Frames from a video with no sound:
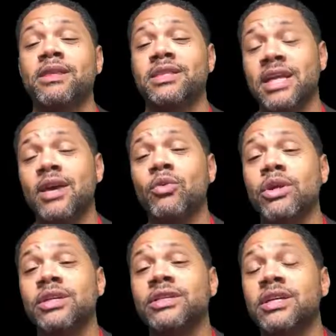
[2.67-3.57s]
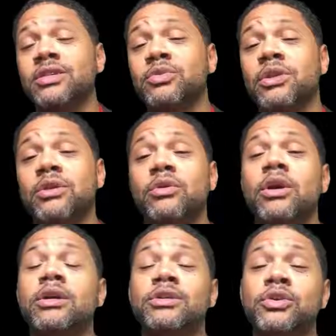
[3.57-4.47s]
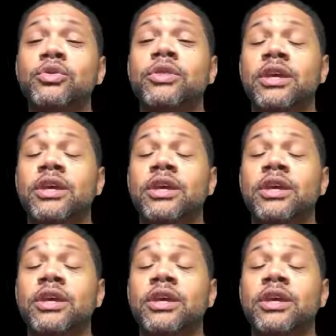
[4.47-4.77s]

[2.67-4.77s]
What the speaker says: Today I want to discuss with you two